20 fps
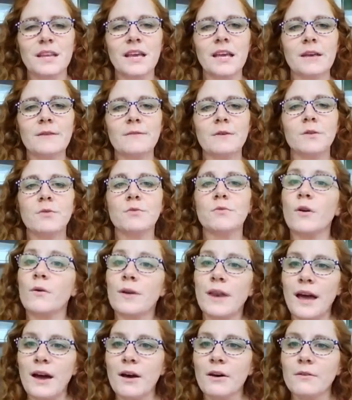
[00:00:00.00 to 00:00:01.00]
If you throw
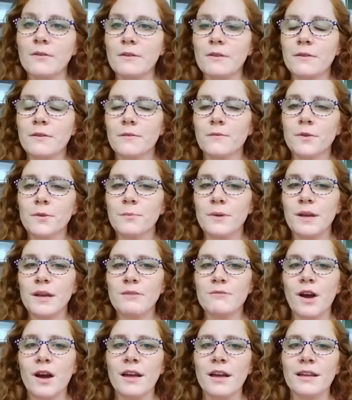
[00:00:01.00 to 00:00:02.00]
it out for
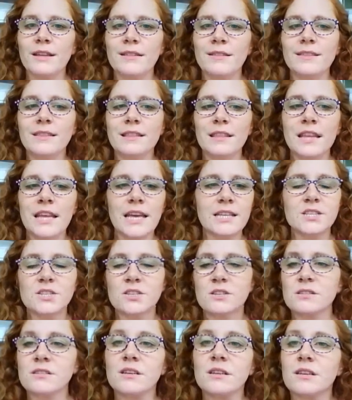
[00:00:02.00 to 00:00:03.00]
being rotten, it's
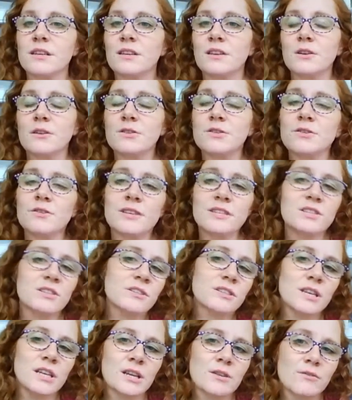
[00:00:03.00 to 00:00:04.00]
just going your tree's
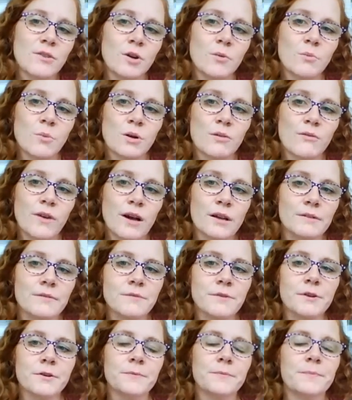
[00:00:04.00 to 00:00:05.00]
just going to grow more rotten
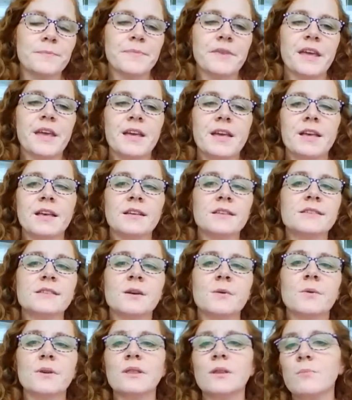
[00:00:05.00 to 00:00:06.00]
fruit.
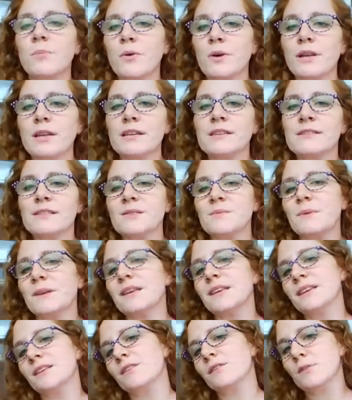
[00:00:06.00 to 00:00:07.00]
So what the point is is we
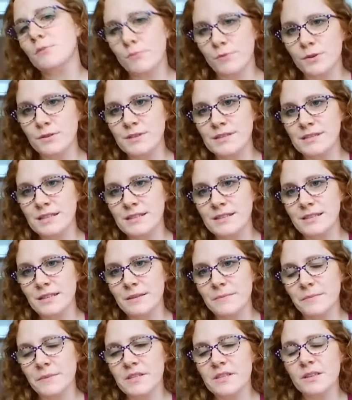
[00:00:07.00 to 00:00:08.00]
heal the root
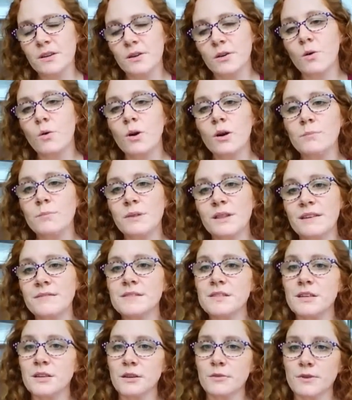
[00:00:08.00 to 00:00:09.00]
system. So your core
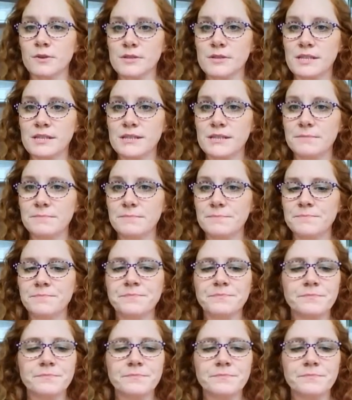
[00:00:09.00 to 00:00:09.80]
beliefs are your root system.